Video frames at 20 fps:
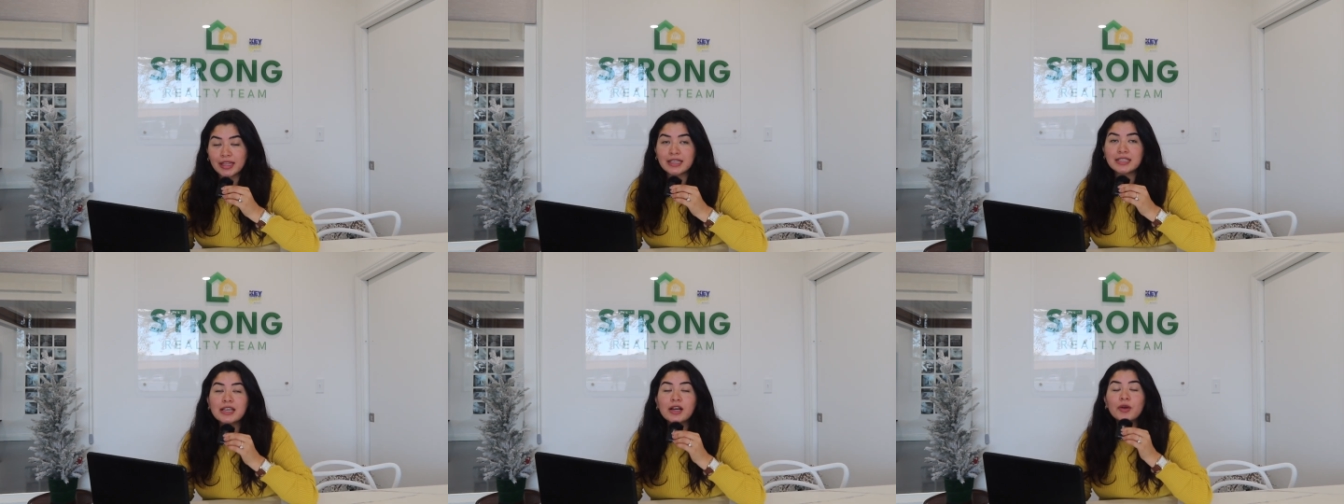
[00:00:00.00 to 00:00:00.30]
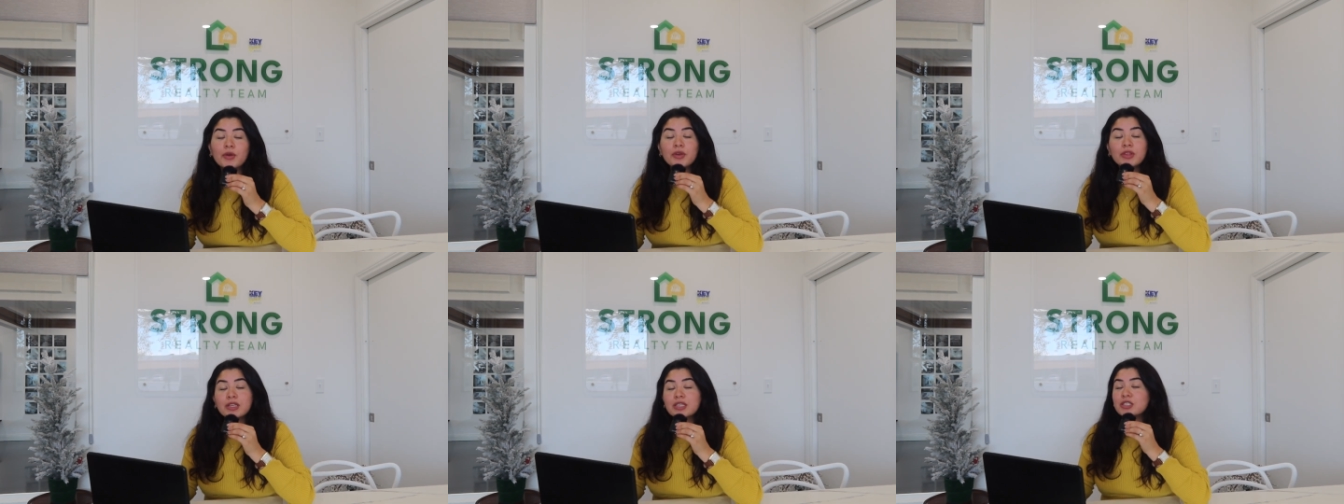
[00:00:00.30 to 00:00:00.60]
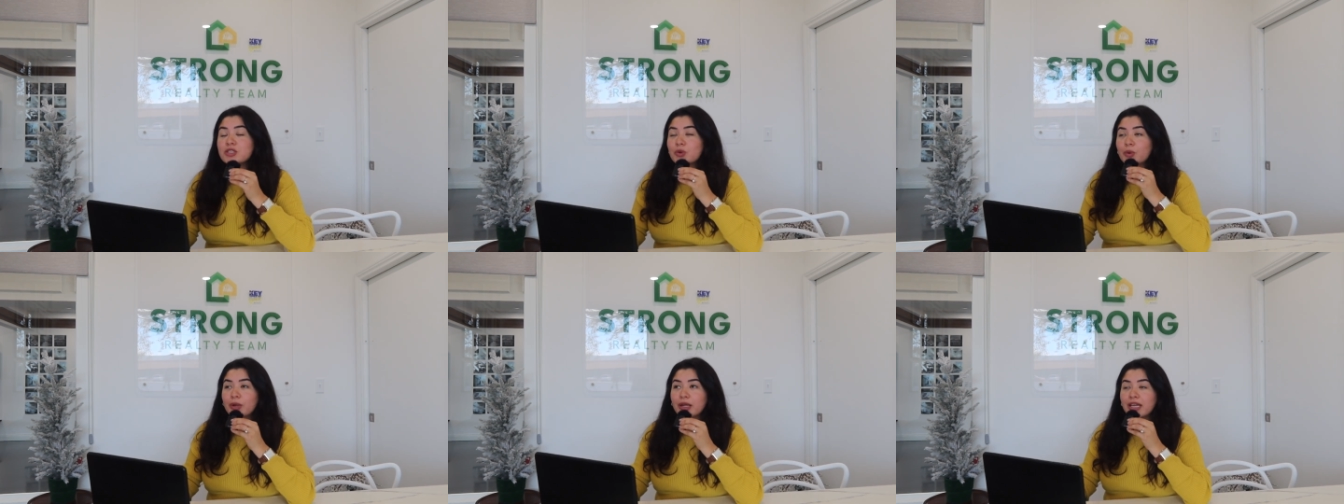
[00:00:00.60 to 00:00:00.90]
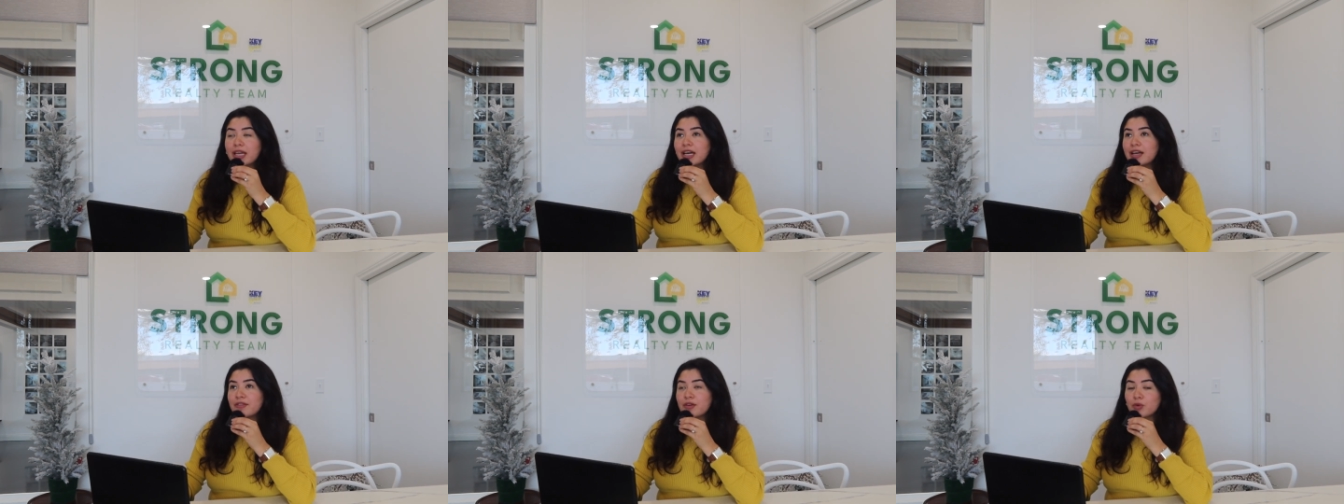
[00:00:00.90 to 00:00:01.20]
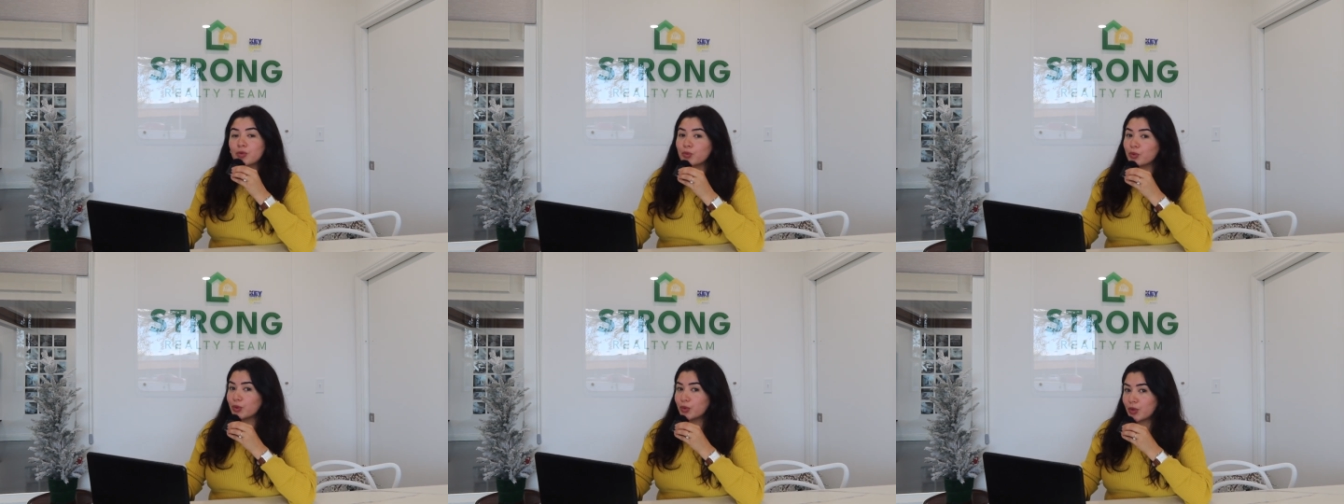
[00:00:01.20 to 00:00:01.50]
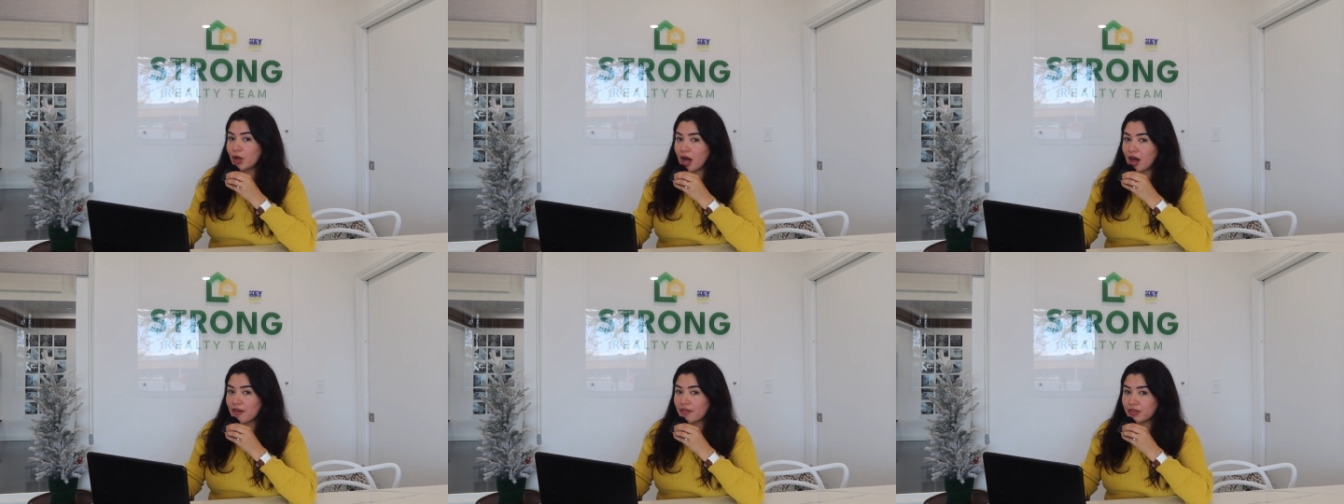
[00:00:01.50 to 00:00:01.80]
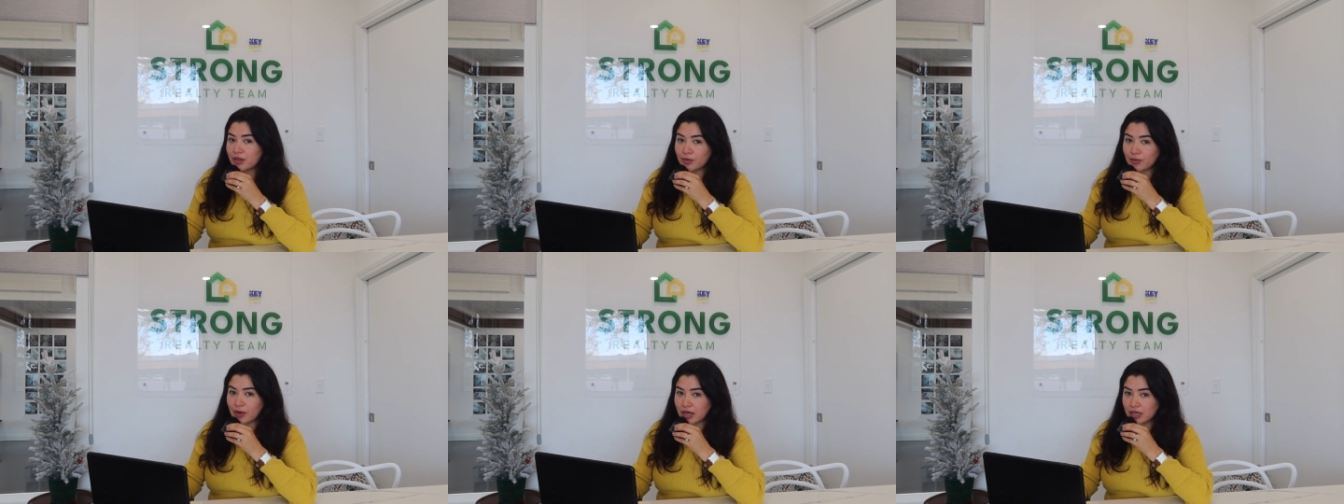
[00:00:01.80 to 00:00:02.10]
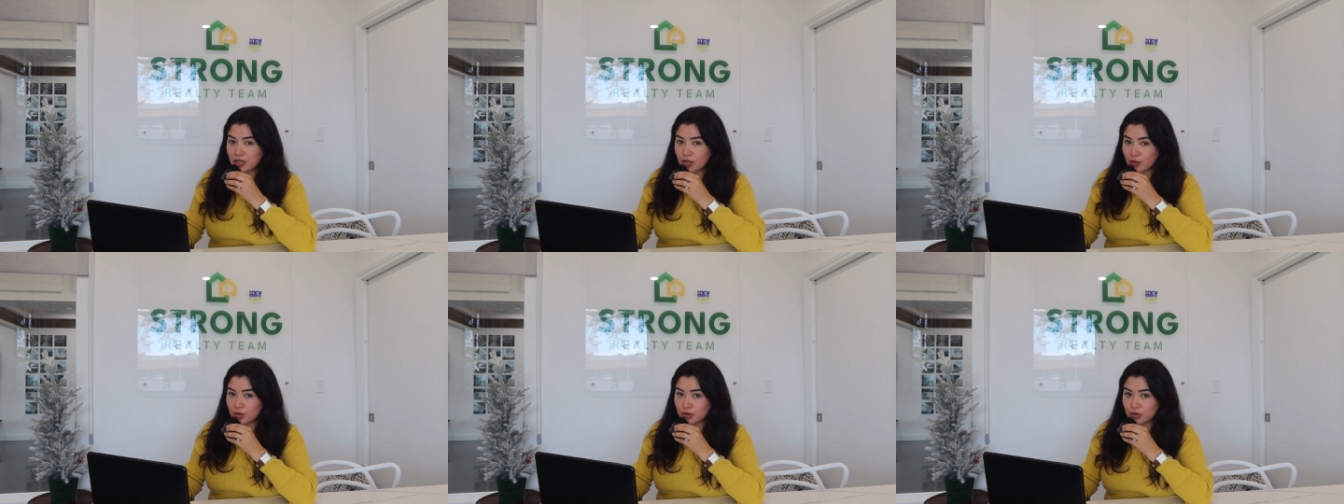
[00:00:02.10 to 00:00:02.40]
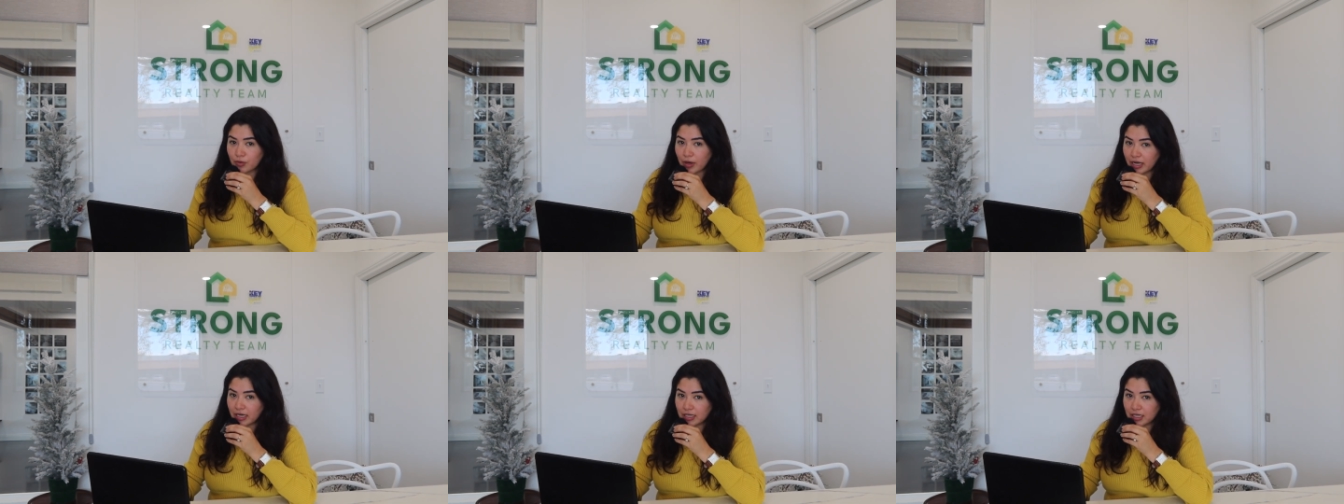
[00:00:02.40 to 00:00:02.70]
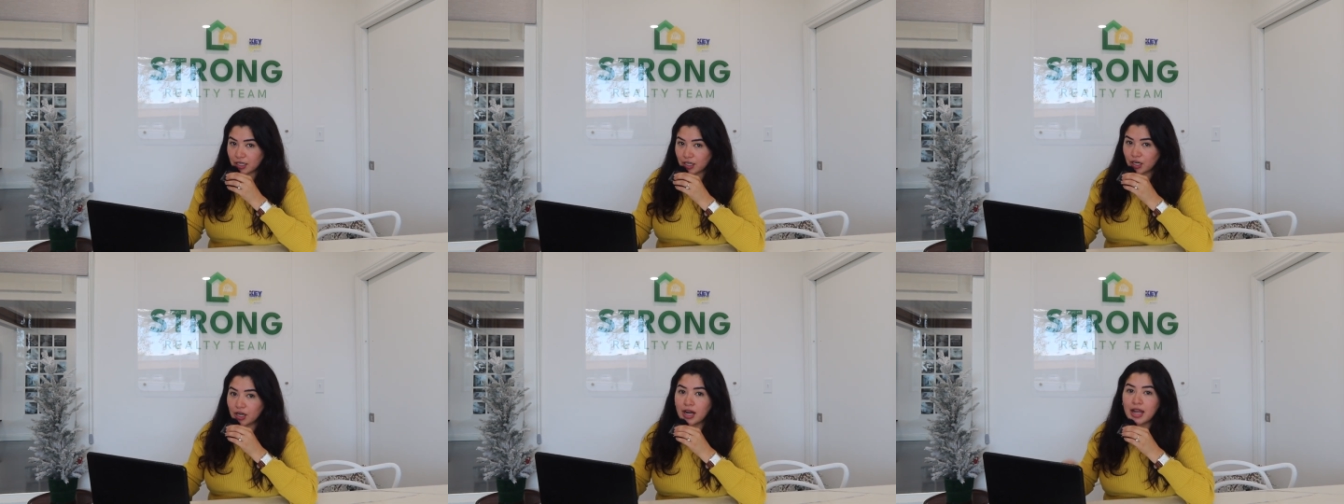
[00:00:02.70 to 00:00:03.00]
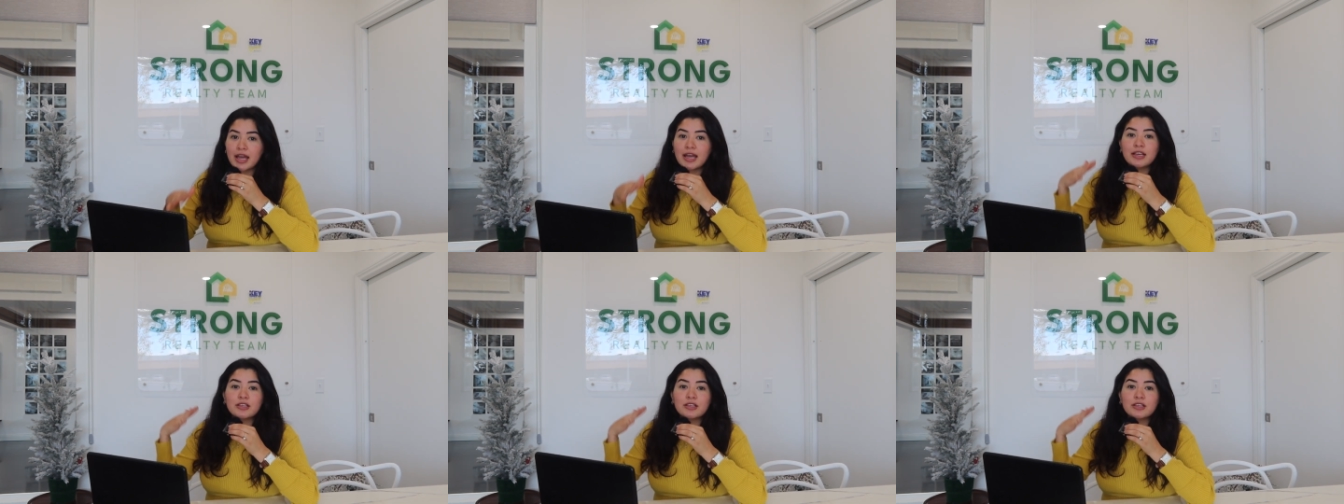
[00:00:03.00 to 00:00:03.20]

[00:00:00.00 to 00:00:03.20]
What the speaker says: They tell you the story of Rudolph the Red-Nosed Reindeer.